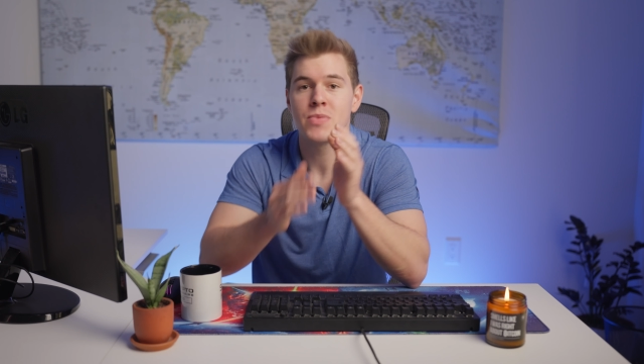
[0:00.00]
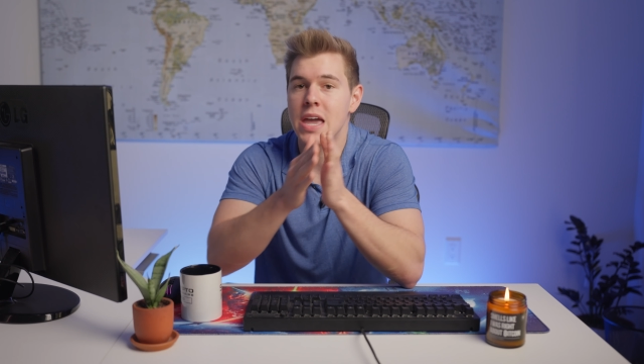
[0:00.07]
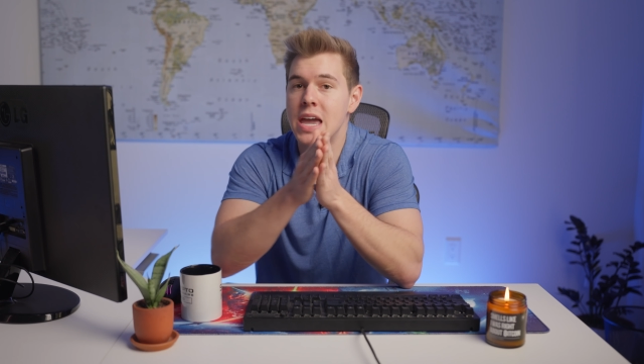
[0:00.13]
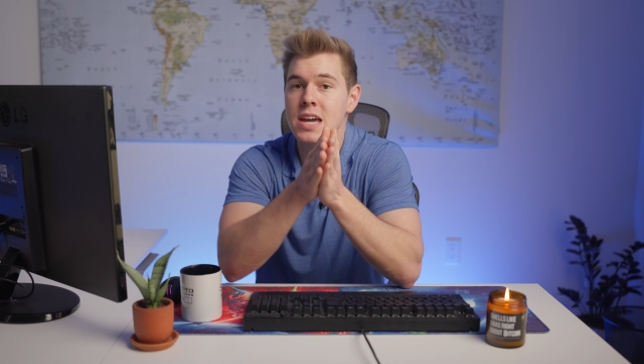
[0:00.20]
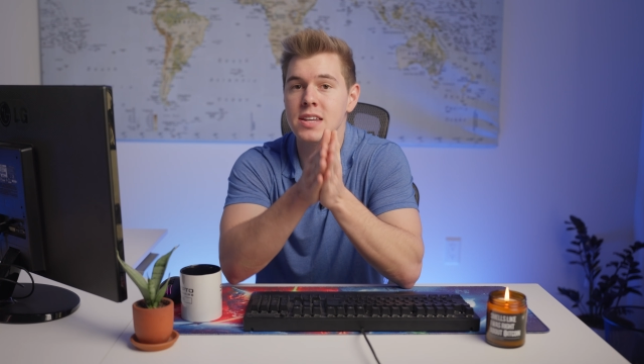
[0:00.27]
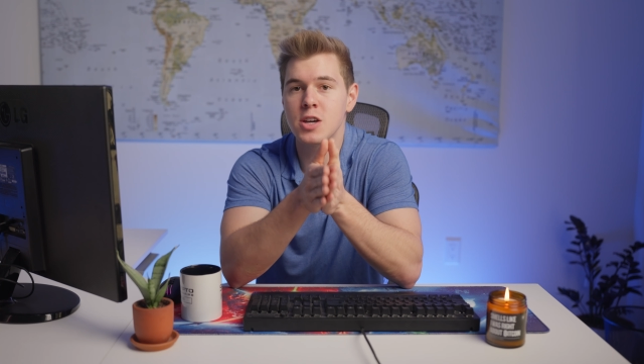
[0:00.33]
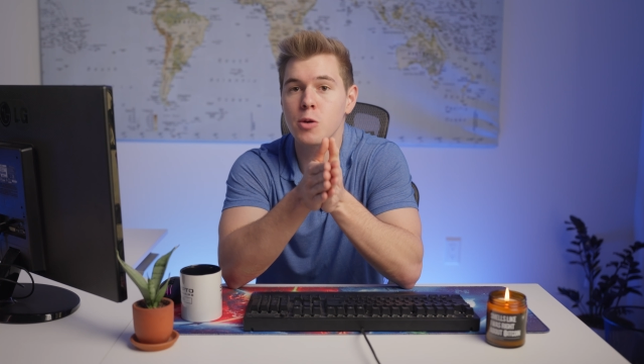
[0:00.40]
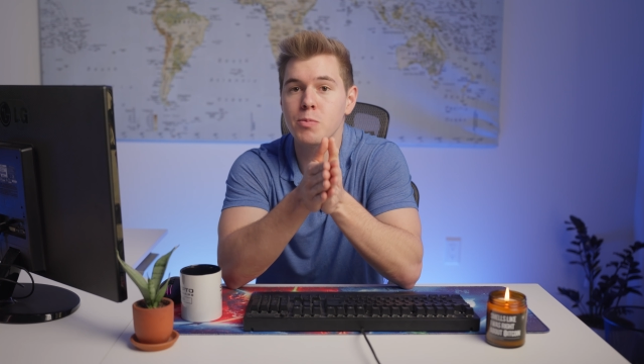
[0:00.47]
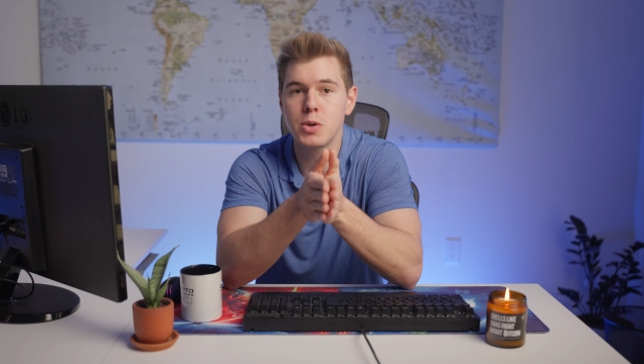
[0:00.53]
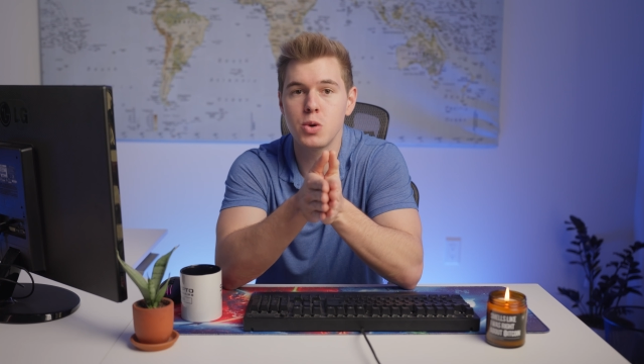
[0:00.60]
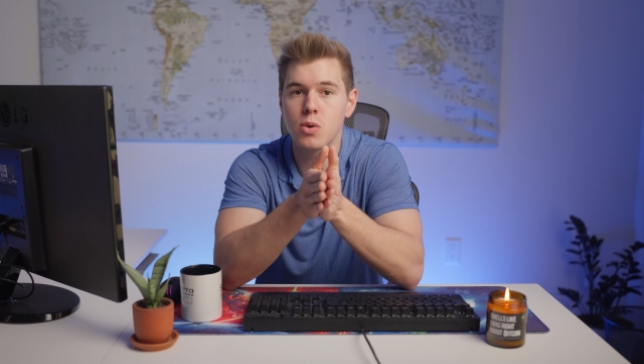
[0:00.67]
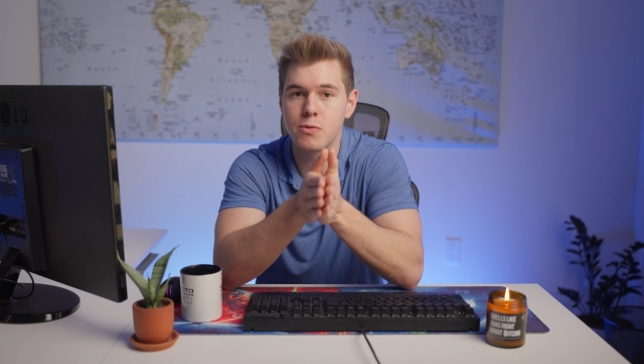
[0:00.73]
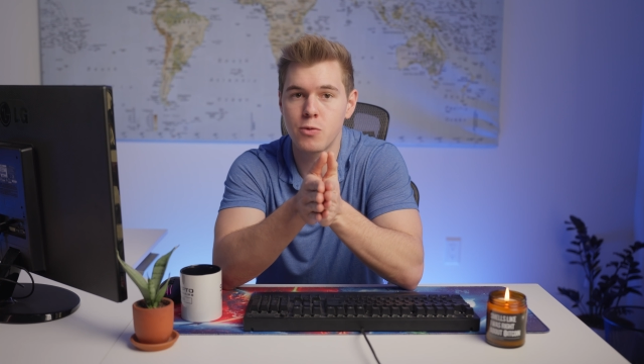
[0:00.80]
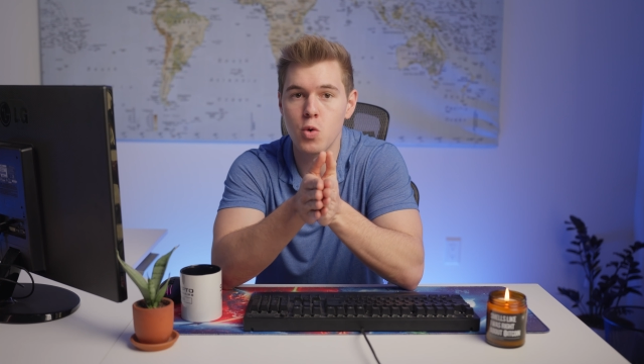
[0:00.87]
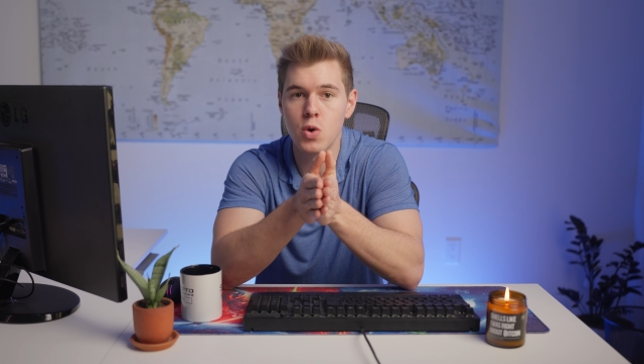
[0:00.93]
and help
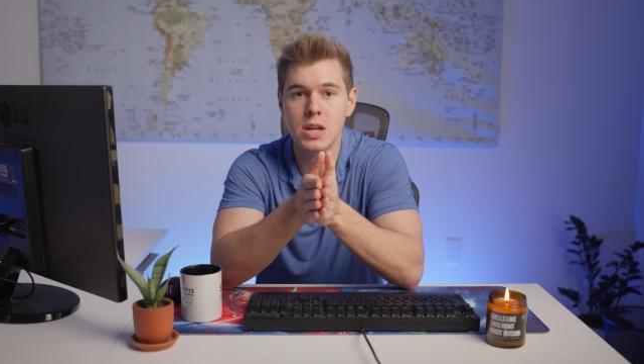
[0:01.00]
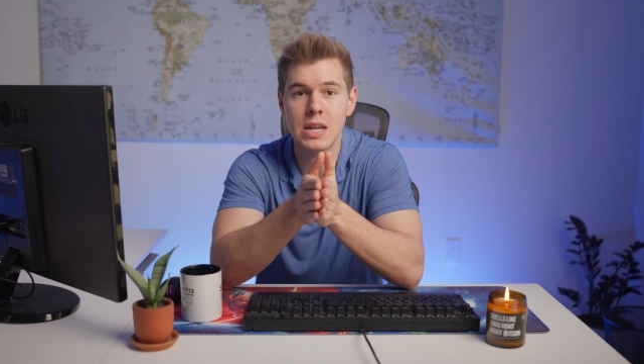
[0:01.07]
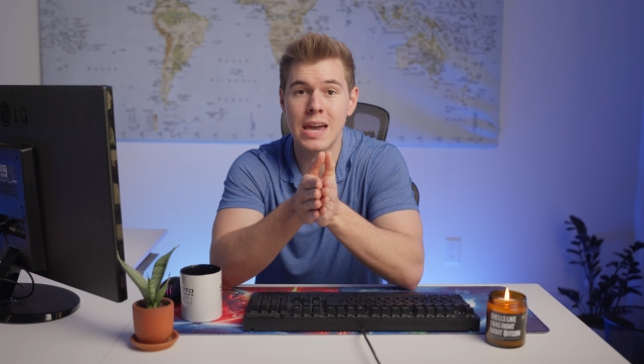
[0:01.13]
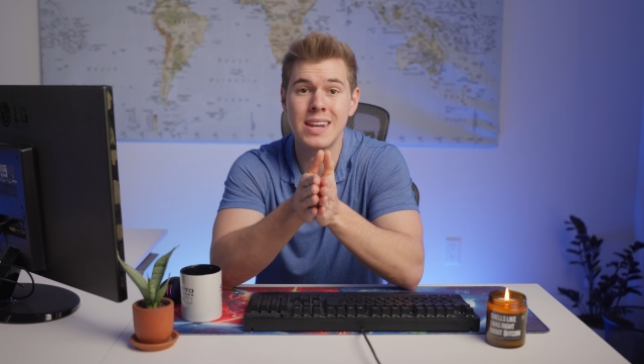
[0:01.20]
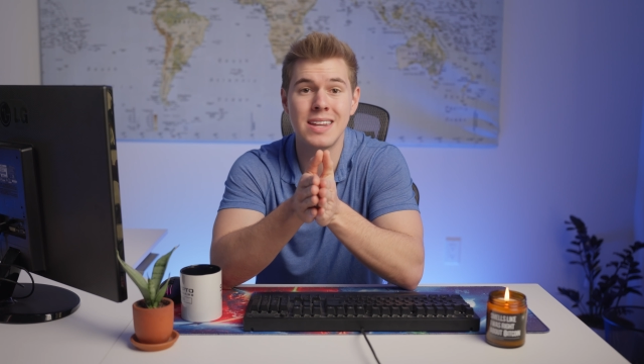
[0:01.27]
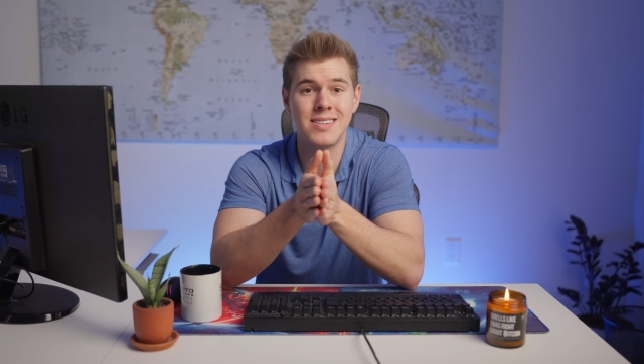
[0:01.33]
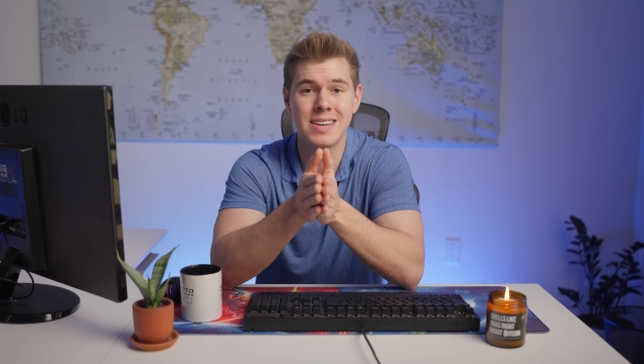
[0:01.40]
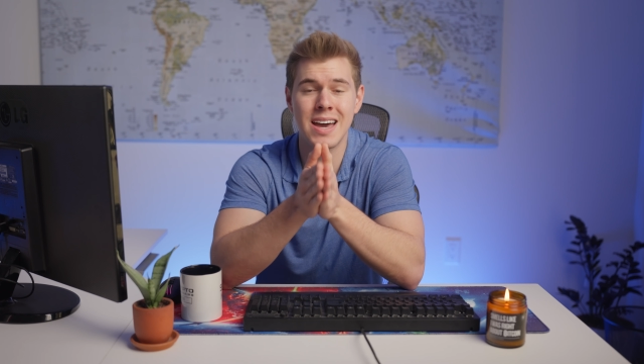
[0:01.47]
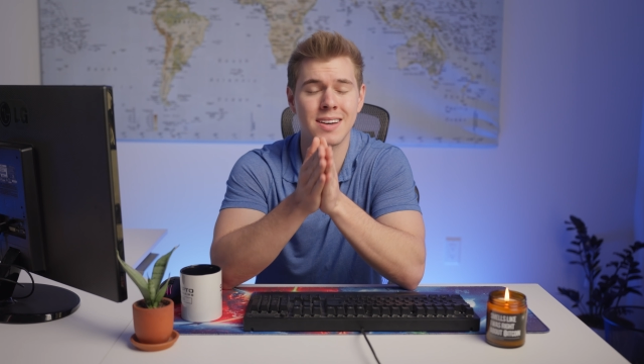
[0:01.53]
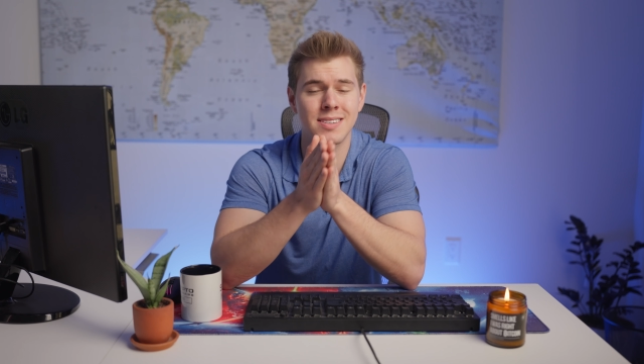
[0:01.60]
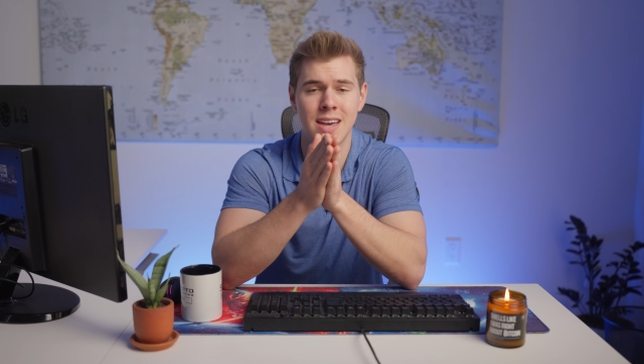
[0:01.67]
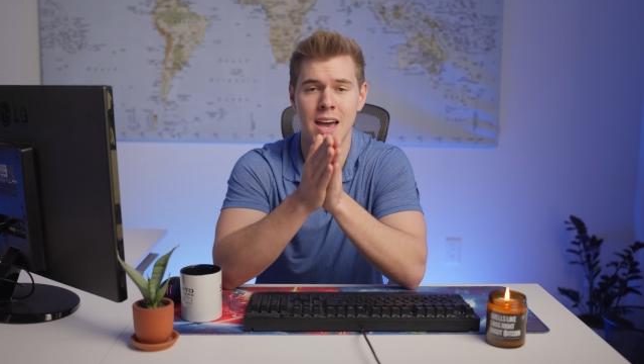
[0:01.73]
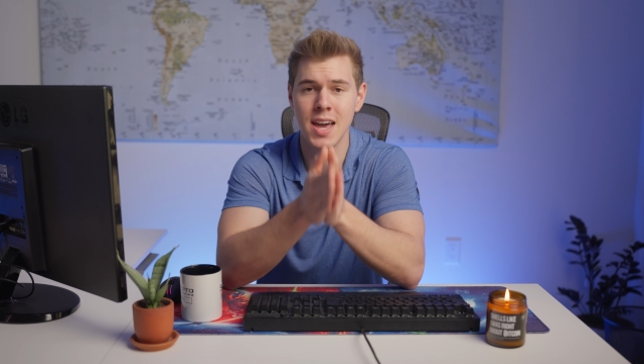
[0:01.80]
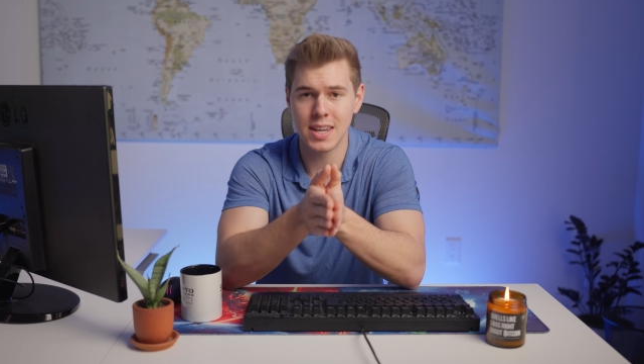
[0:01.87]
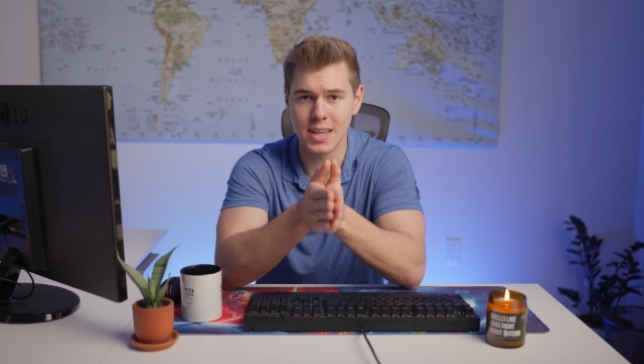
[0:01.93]
you avoid any tax
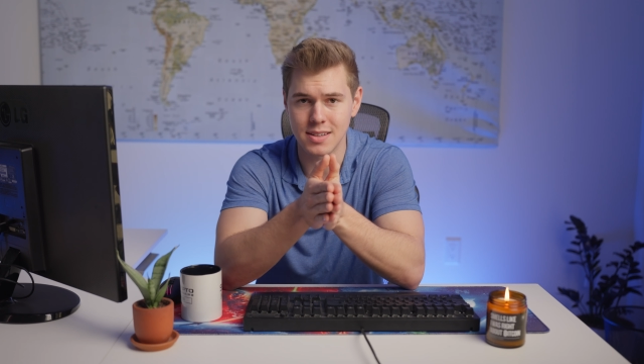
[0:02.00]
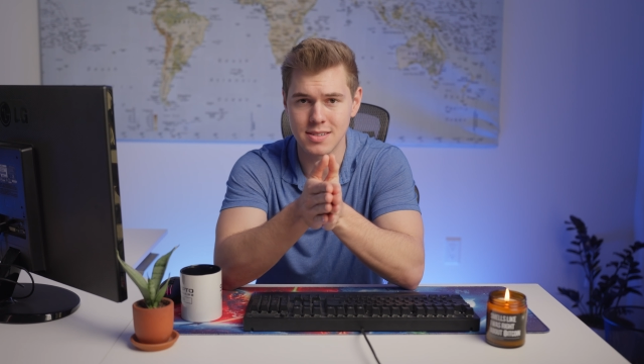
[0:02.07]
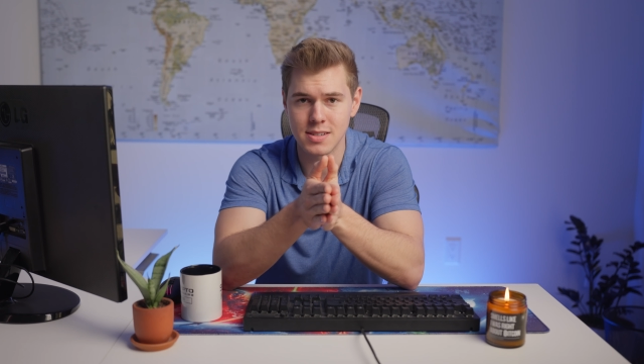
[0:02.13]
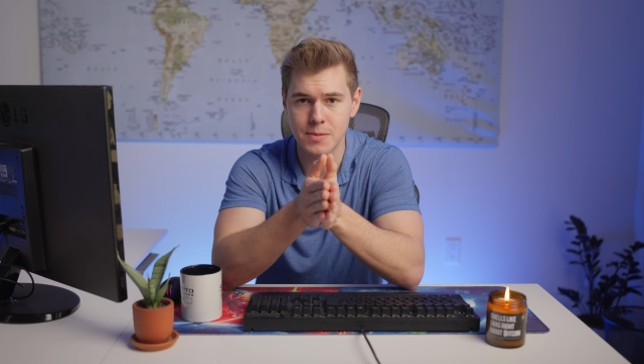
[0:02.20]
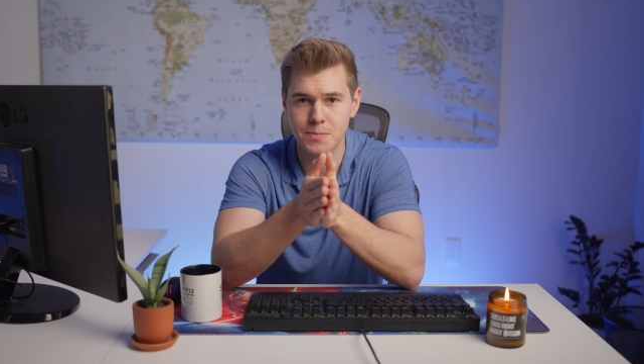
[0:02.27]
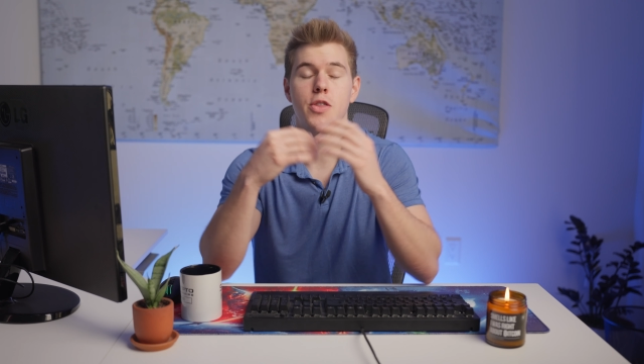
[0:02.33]
headaches.